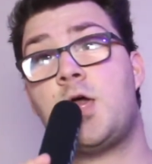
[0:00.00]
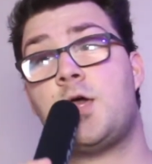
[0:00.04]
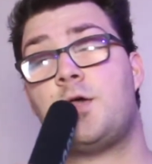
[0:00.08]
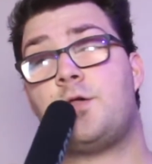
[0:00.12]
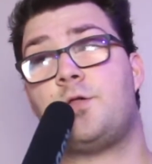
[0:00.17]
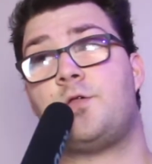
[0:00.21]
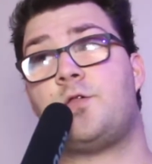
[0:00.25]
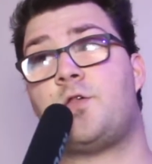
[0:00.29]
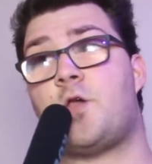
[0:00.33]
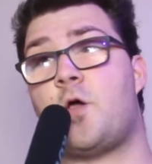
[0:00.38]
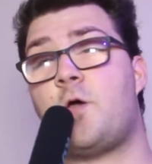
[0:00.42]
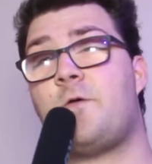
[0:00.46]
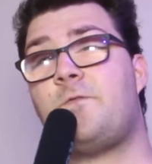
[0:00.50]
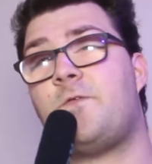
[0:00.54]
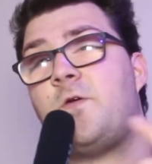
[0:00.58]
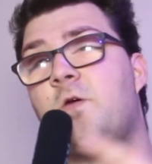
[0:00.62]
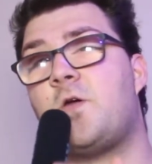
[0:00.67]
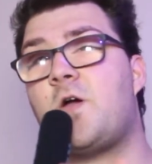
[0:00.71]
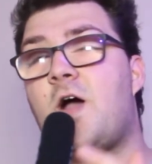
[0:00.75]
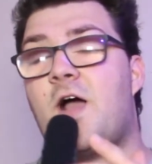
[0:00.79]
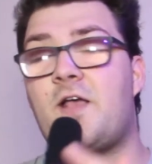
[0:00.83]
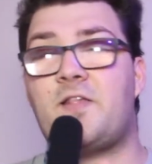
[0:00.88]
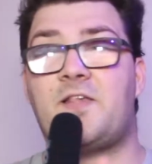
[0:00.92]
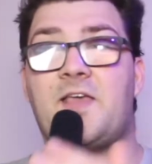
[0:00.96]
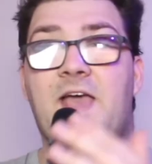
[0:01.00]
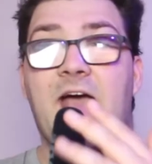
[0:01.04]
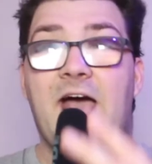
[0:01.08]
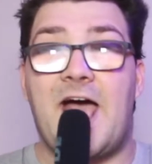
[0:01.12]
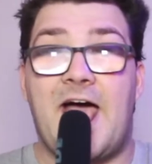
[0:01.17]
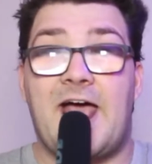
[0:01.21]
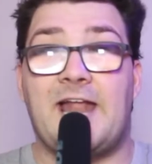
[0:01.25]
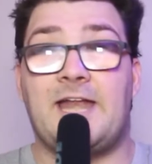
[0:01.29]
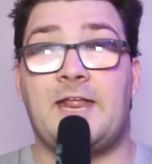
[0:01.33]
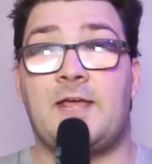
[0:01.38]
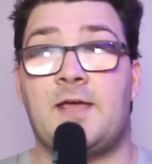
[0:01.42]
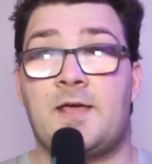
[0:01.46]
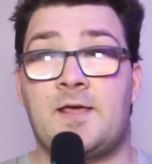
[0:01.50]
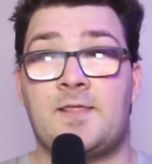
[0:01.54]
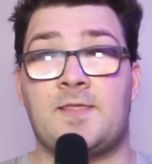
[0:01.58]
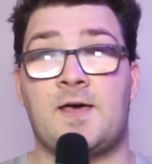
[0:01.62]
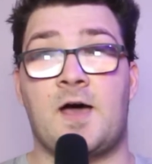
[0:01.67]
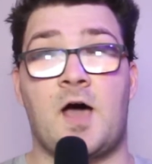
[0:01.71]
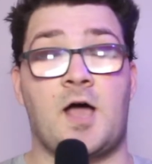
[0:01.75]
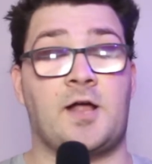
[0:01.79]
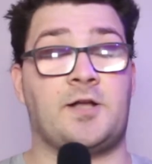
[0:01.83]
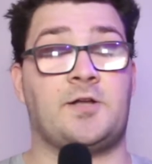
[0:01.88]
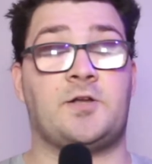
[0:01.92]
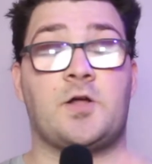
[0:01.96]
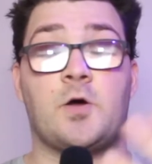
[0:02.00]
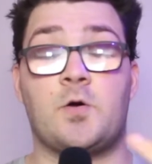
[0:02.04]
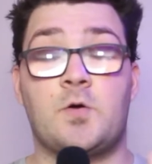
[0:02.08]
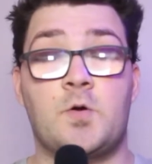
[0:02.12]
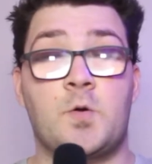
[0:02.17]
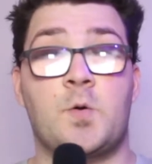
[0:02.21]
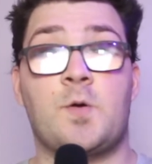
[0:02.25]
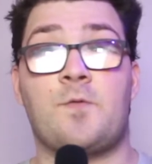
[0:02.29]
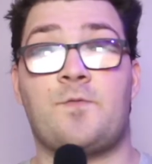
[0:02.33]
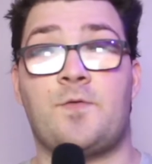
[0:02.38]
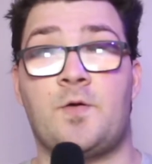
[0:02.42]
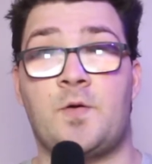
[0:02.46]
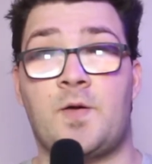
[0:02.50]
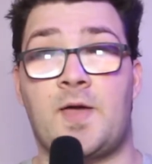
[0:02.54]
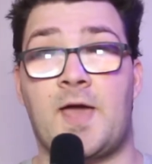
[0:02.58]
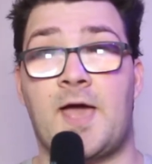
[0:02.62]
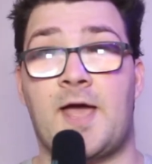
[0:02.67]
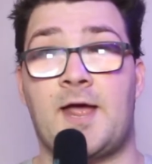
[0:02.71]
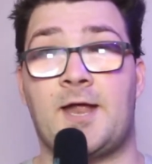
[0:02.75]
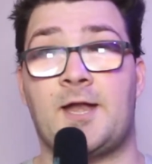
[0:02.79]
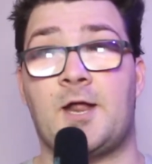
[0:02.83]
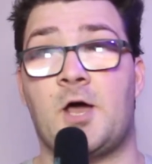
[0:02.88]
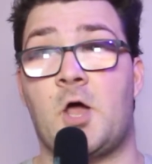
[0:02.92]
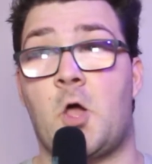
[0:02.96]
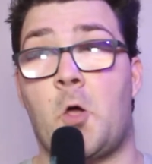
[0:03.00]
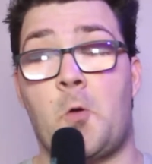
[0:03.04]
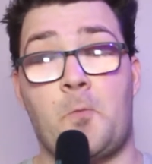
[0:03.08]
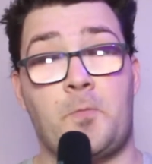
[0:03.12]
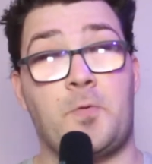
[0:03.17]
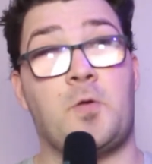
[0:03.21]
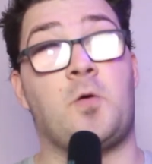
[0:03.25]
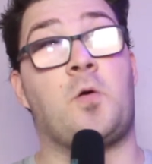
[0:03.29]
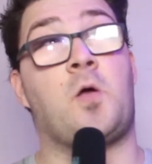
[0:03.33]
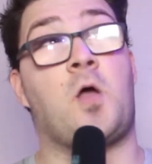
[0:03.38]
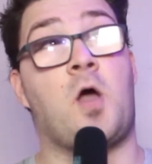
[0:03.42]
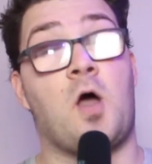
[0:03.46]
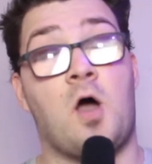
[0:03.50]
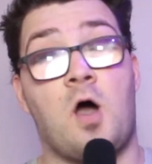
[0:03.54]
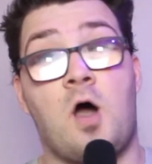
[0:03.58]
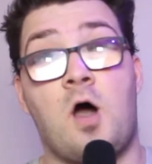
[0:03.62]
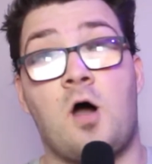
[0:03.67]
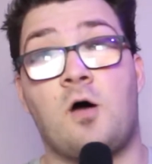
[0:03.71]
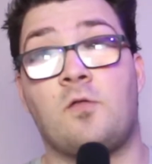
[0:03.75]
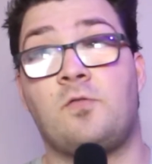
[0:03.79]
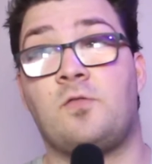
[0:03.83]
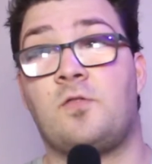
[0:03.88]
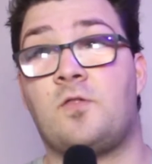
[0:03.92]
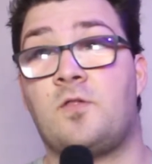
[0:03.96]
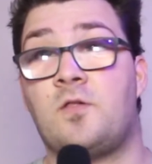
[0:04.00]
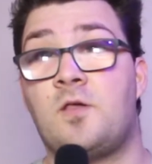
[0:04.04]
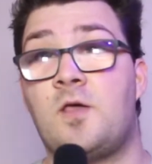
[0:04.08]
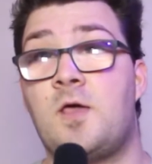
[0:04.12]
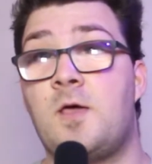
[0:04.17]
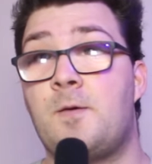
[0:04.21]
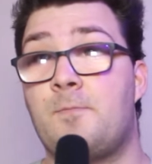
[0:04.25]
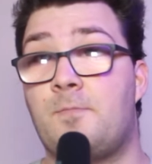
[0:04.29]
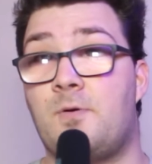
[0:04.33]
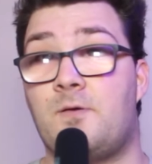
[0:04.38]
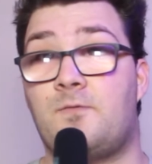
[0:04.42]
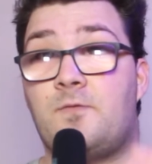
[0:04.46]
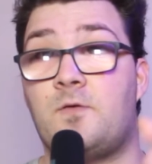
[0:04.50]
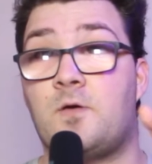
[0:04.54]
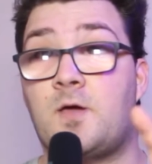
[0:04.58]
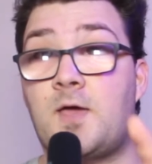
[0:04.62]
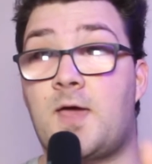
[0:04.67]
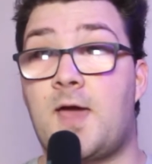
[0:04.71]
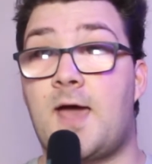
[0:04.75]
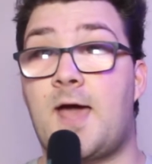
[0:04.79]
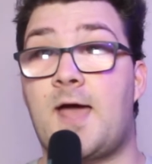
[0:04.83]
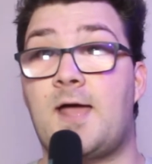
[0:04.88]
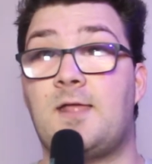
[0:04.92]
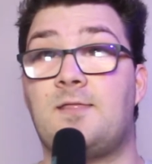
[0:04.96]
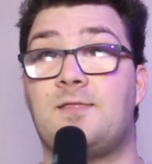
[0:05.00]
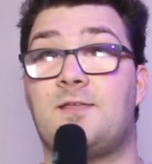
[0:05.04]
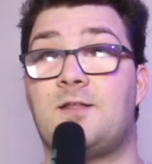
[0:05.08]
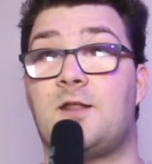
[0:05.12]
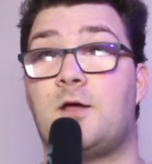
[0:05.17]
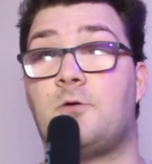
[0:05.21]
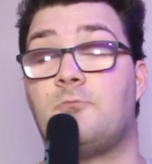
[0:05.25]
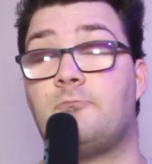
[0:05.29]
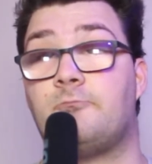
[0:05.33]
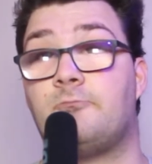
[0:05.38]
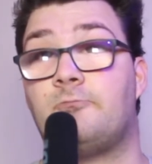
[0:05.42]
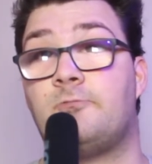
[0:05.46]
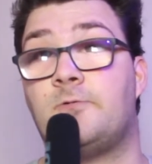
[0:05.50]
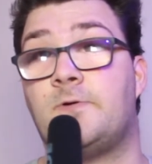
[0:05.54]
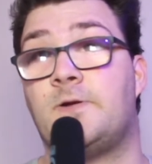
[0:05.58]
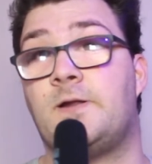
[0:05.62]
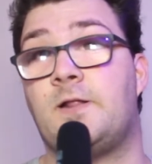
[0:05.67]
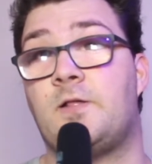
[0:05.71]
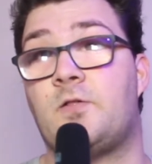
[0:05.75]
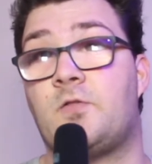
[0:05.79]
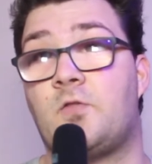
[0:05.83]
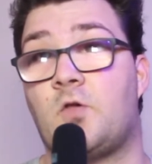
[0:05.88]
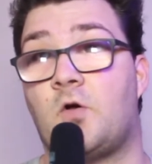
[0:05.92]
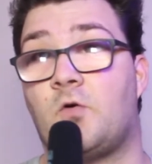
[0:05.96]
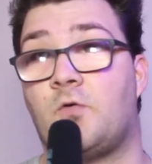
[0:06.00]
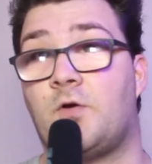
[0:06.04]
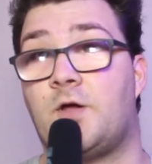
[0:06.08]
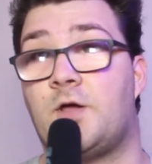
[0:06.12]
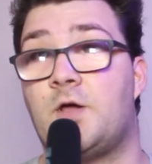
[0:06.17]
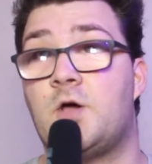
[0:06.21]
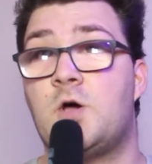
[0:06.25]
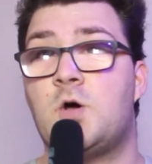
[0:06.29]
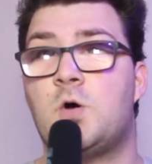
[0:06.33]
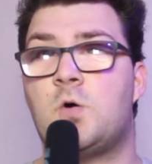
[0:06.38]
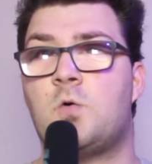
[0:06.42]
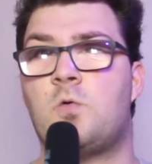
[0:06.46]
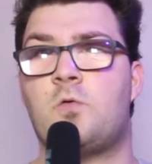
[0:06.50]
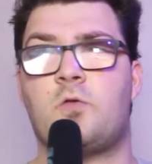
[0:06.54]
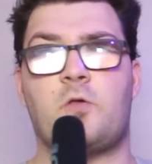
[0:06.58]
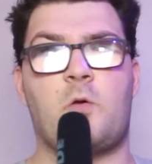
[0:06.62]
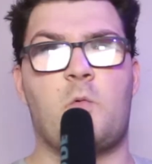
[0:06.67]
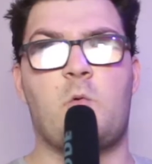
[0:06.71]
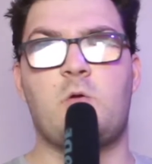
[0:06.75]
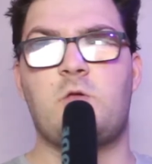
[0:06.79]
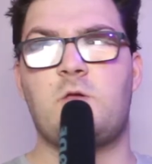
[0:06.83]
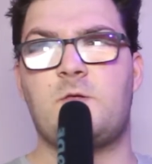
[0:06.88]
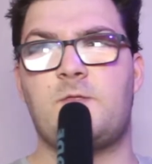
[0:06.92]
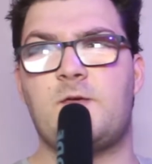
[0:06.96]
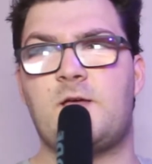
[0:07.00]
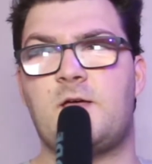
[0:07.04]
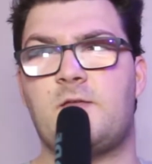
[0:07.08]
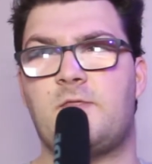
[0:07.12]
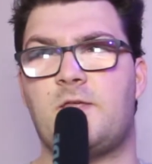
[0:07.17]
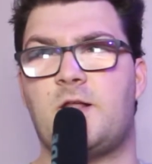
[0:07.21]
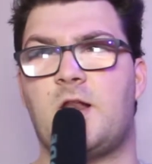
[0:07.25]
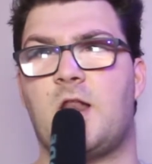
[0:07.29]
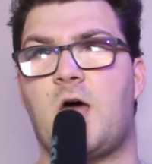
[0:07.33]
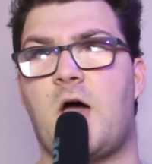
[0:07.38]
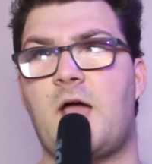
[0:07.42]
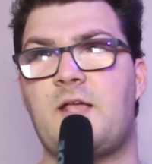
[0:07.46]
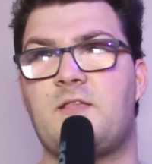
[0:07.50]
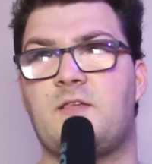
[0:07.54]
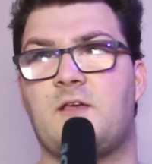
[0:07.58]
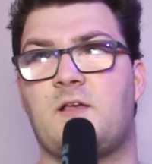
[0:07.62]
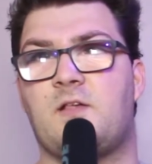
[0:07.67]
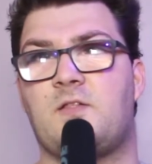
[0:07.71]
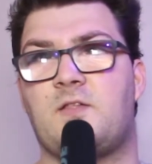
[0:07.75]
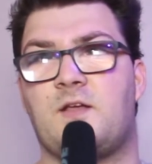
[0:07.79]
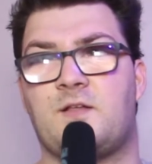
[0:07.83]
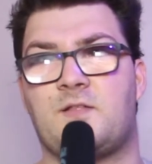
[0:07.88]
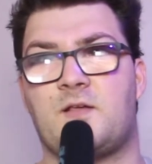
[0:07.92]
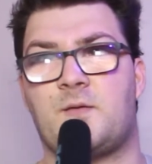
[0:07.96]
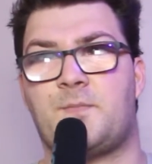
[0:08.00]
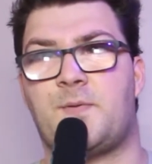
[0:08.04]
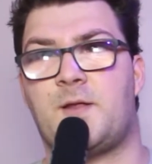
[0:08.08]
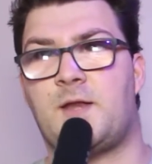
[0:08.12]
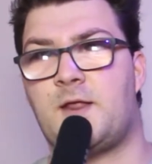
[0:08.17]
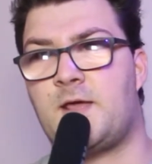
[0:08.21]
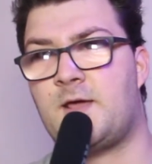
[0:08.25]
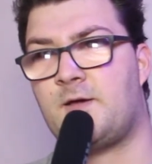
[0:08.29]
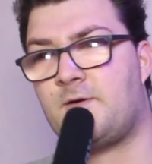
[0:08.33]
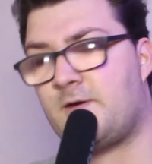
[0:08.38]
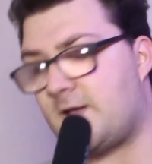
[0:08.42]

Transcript: So if you guys can hear that, I don't know if you can, I hope you can't, but if you can then I'm really sorry. Also, what do you think of the lighting setup in here?